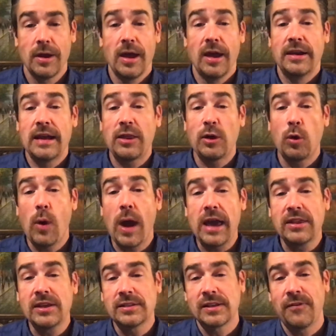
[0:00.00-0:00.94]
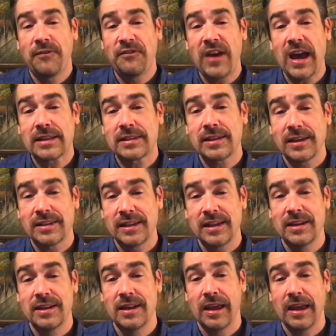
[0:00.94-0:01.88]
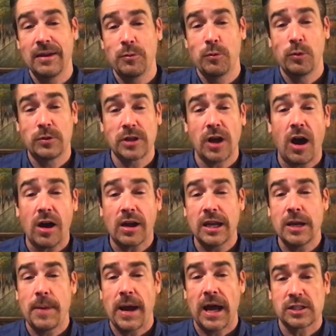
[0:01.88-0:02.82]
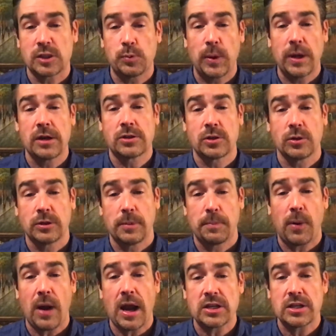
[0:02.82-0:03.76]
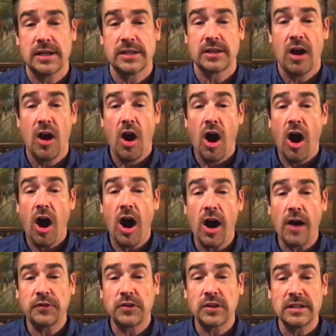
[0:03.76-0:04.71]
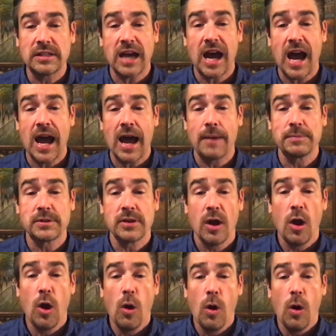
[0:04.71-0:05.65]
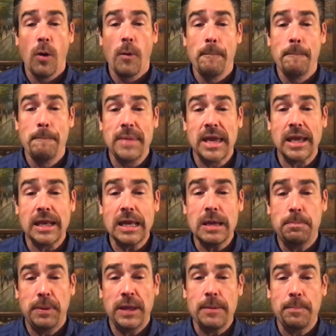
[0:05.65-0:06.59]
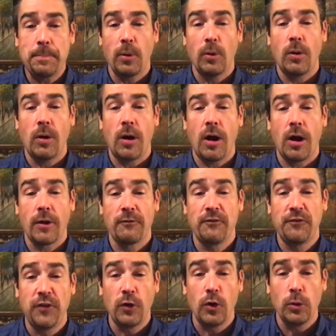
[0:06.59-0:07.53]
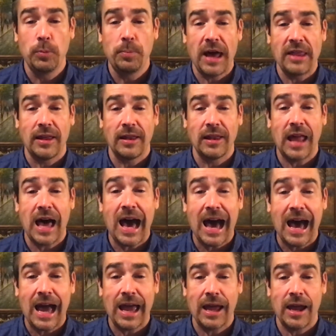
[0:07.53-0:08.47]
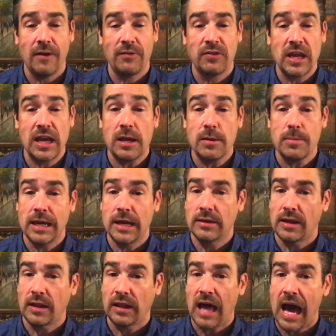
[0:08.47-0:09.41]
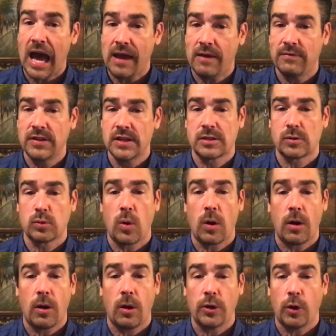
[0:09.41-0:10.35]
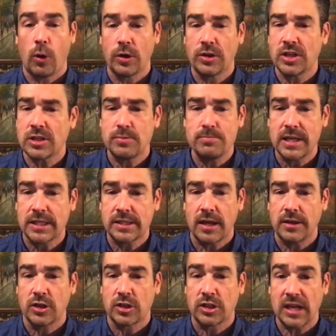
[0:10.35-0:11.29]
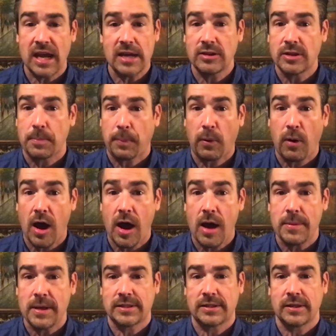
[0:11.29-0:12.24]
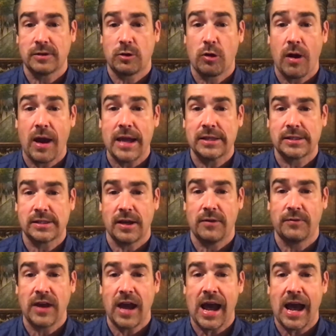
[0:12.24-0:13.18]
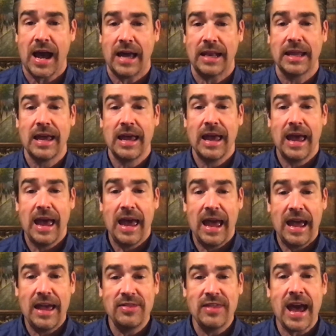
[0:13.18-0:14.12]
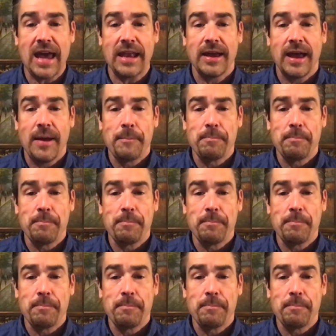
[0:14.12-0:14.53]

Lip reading: Now, the way this affects us in talking about spiritual depression is oftentimes many people are fooled by the lie of the enemy and the lie of this world, or just misunderstand the promise of grace of God, and that